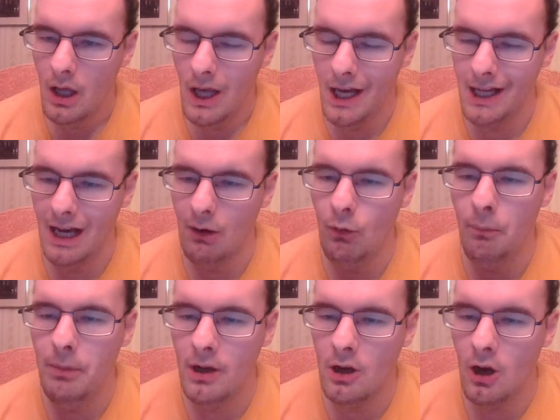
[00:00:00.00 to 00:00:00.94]
and I will
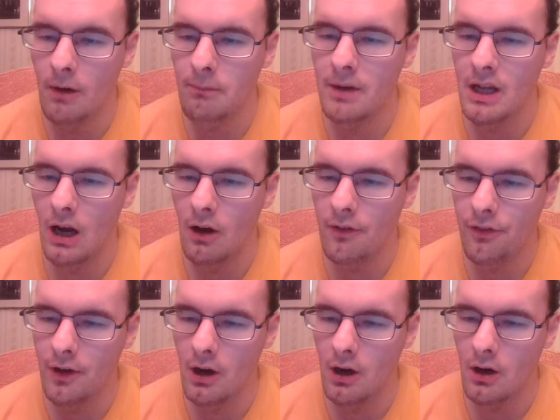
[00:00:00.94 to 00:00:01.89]
be coming out
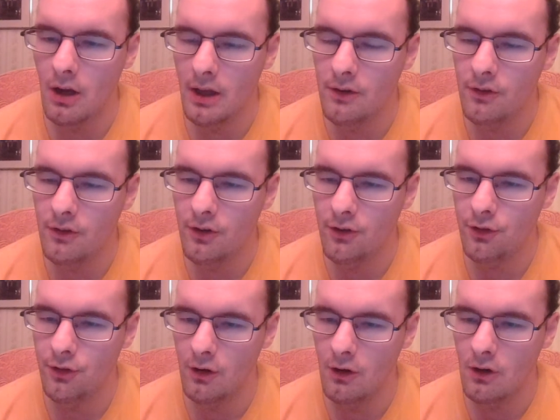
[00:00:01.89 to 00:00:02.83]
there into
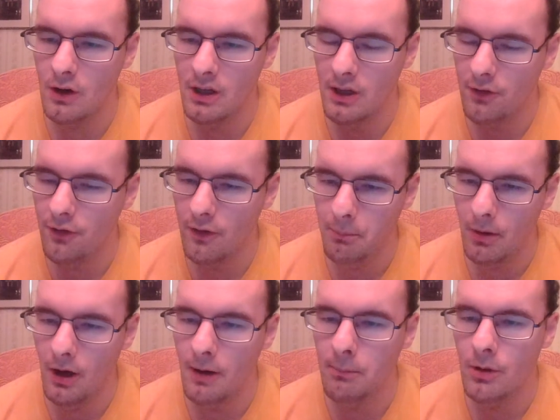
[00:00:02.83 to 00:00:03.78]
Sooke and into the
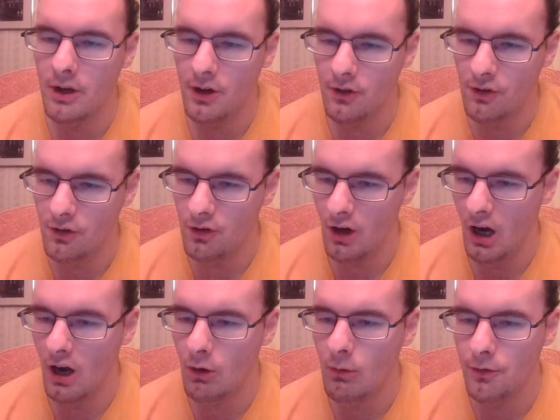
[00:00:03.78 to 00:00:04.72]
public to
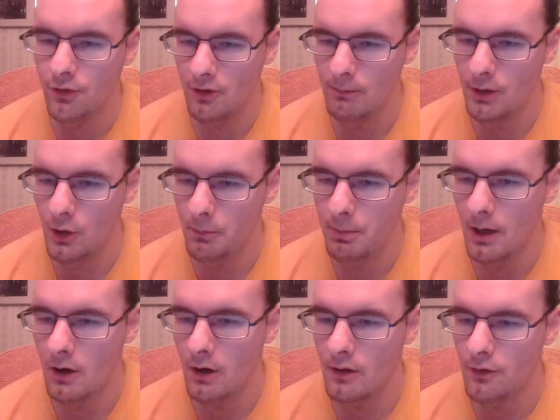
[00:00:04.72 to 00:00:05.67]
talk with some of you
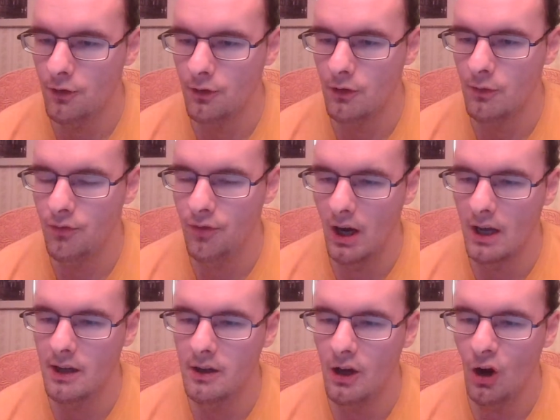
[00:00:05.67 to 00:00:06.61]
parents to
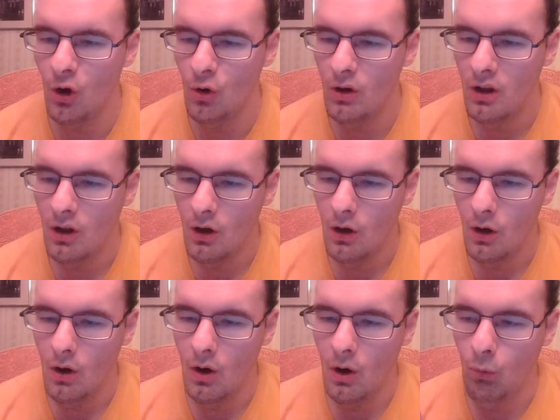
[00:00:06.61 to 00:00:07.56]
find out
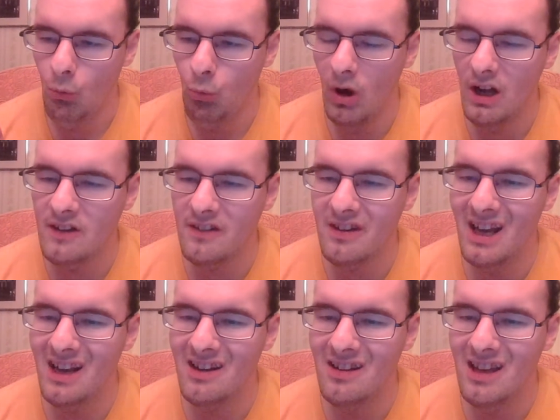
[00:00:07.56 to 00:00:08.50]
what
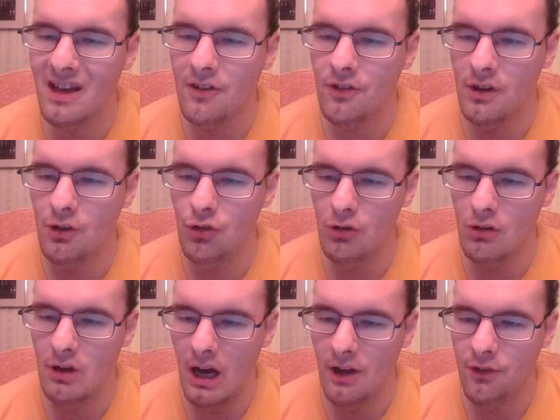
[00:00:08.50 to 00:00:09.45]
techniques did you
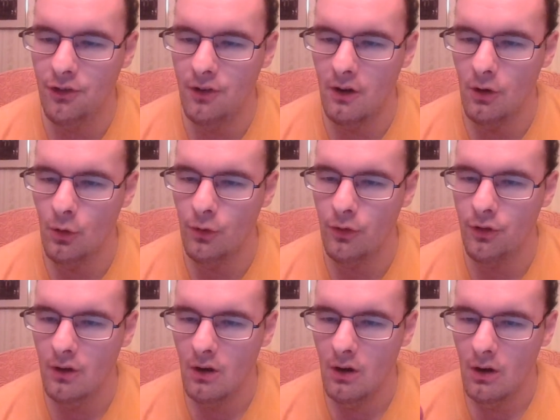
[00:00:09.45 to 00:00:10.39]
guys
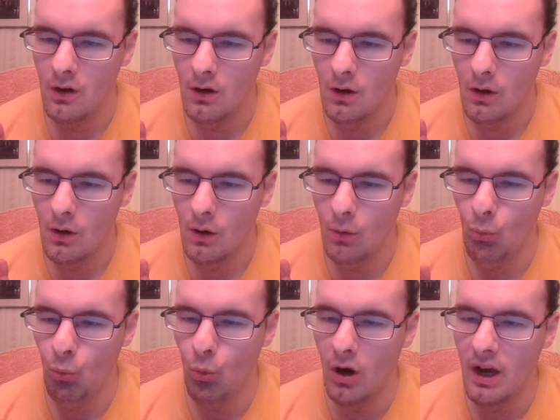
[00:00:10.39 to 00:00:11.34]
use?
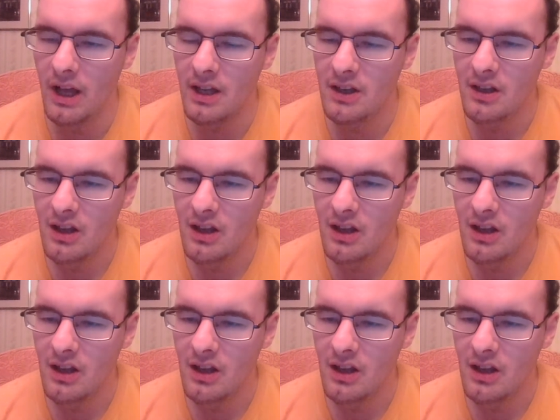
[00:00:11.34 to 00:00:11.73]
What